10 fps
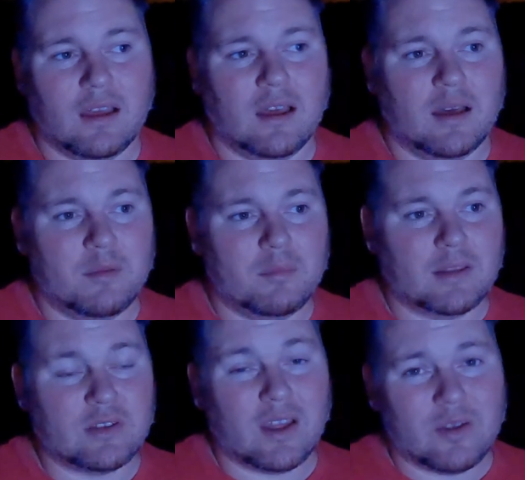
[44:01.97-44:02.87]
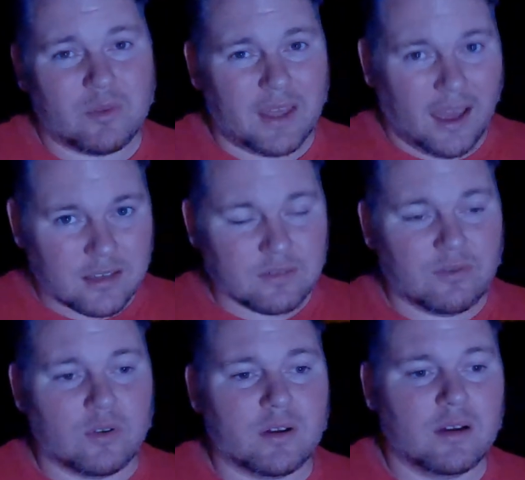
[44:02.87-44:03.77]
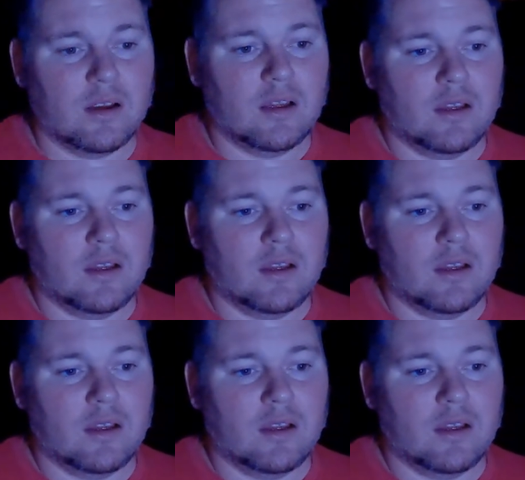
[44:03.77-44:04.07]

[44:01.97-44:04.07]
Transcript: That's all I can really ask for.